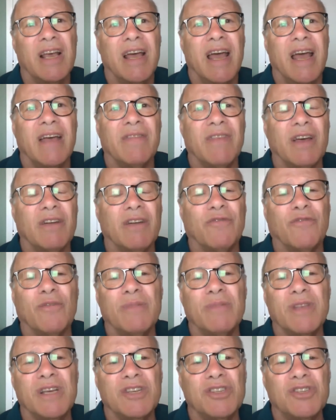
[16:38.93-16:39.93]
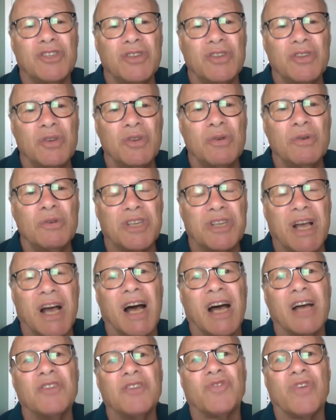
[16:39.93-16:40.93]
and then from these news
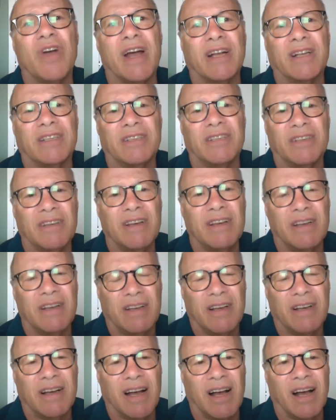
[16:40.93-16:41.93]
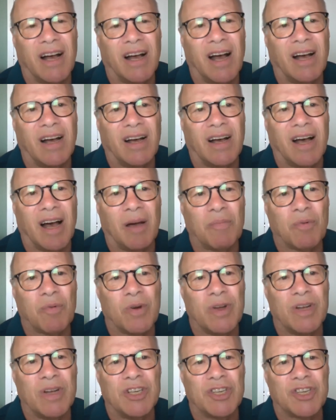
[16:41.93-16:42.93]
contract uh,
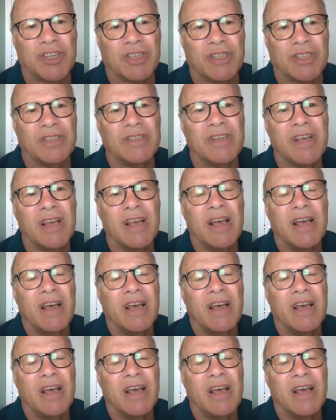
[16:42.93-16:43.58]
operations,